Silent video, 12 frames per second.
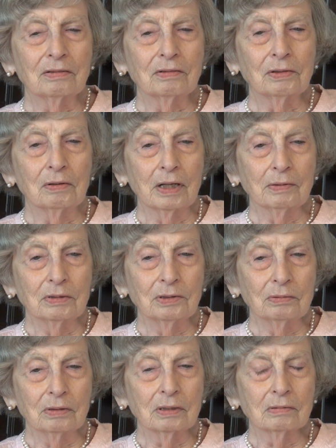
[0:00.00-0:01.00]
so I was
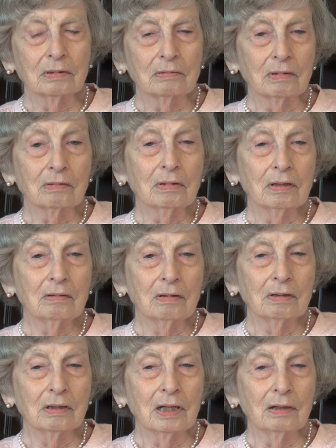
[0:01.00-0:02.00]
doing
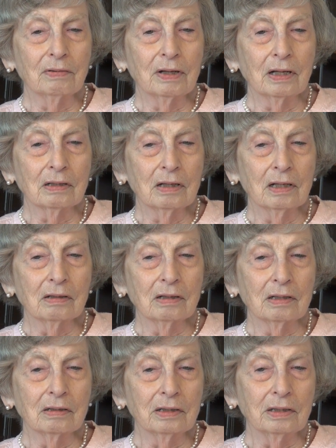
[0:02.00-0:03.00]
a lot of that, and
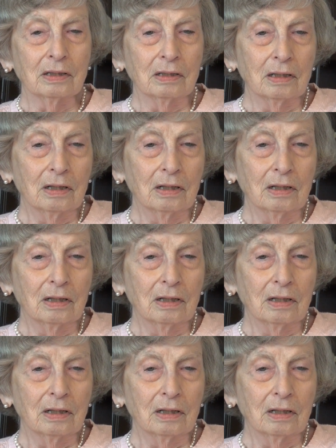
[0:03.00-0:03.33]
then the